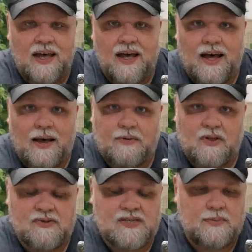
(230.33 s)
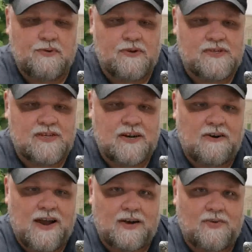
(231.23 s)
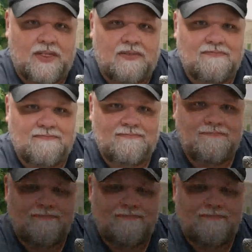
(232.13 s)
up close and in person and interact with.